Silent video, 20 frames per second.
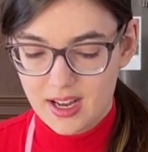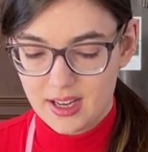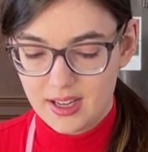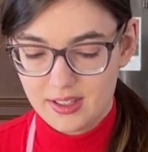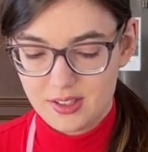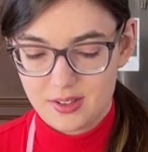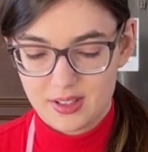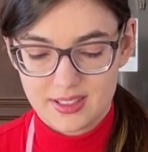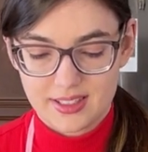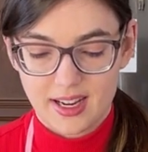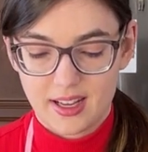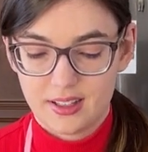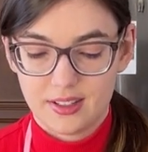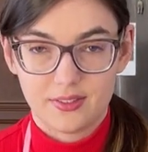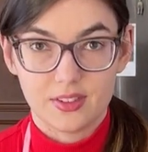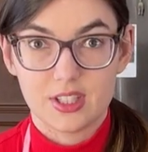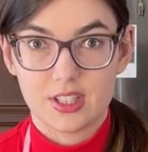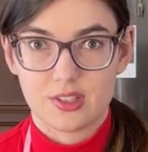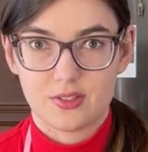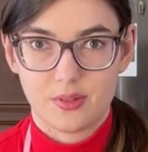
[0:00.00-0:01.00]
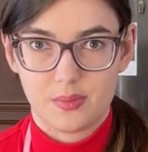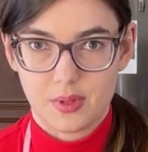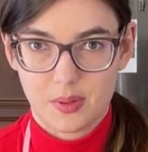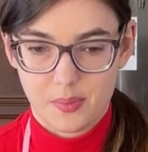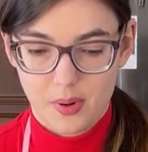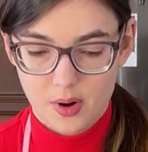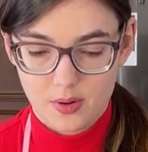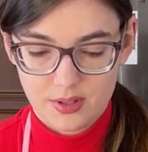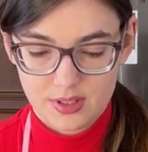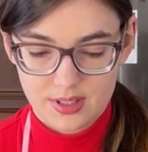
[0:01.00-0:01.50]
You can tell even just from the
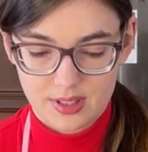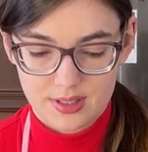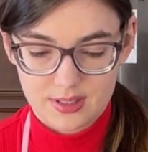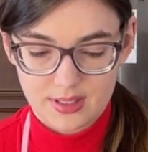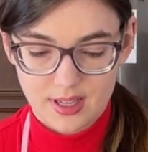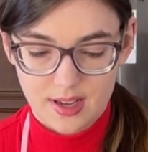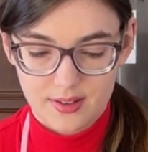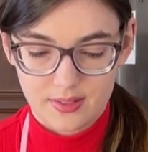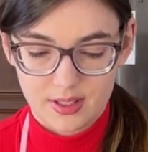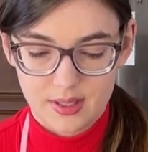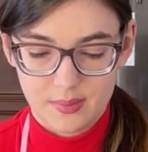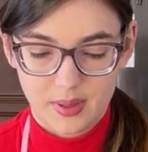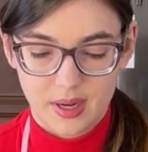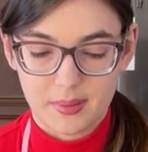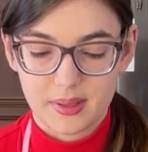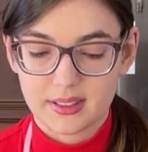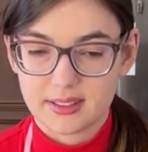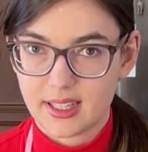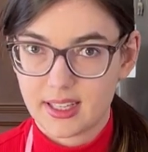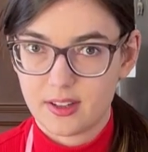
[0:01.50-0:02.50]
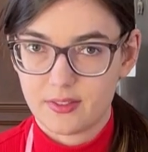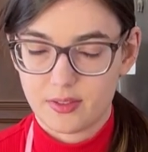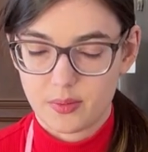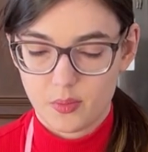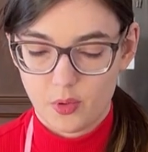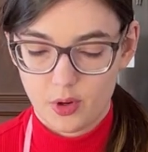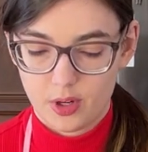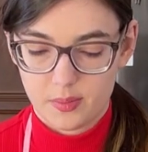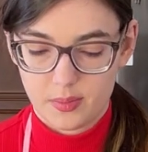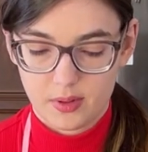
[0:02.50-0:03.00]
posters of it, but I'm excited for
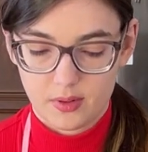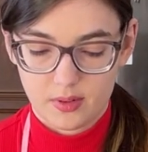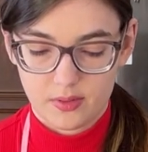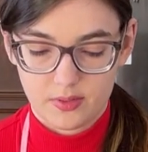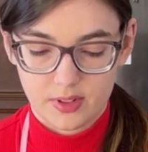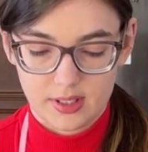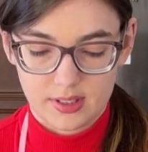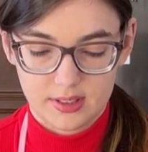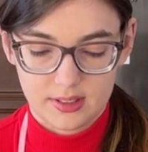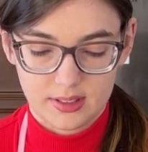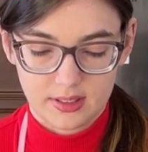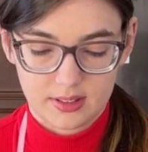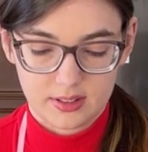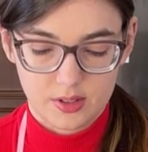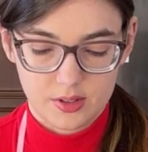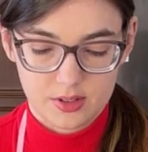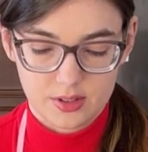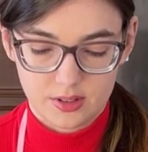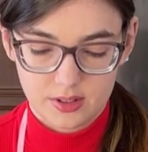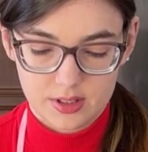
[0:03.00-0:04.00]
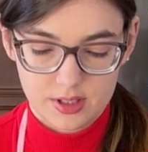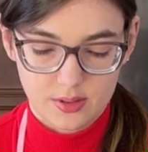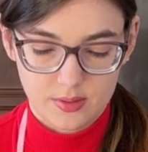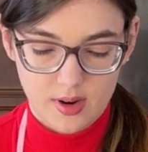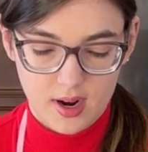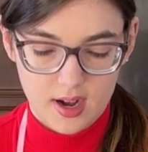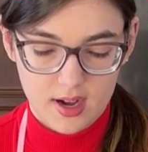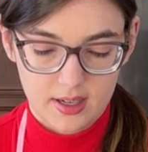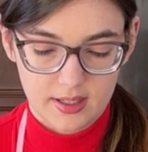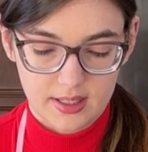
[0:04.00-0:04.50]
more to be revealed closer to
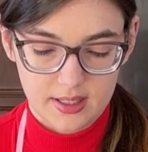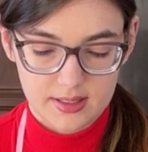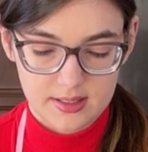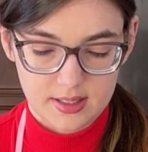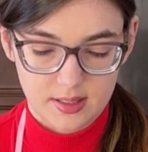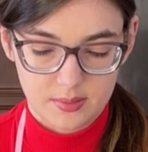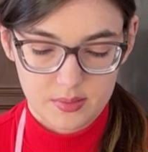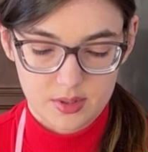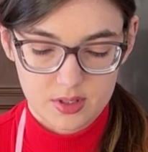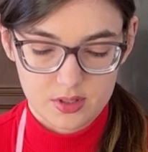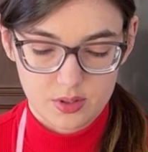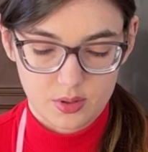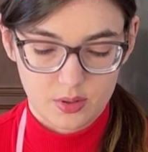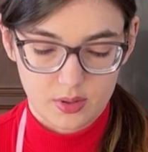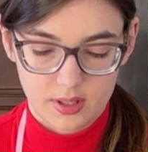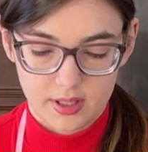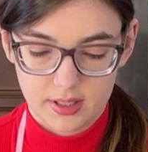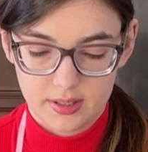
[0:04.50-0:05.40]
August, I'm sure.